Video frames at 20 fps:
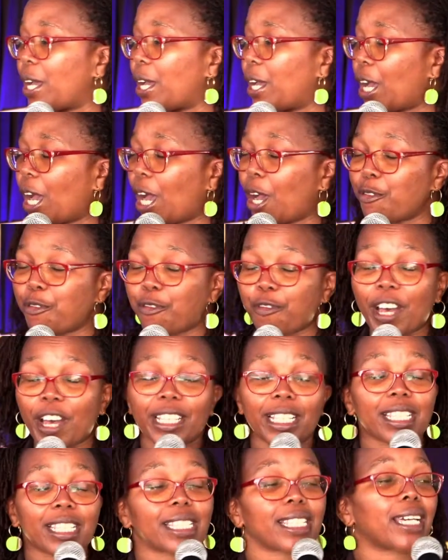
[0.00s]
uh, Father,
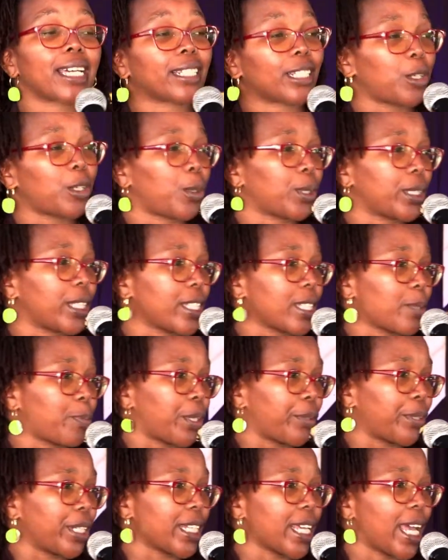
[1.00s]
Son, and Holy
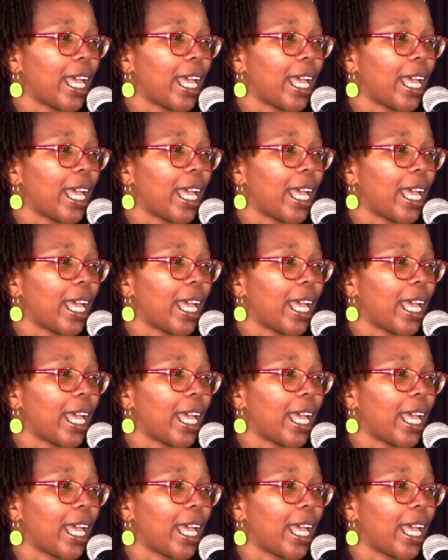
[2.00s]
Spirit.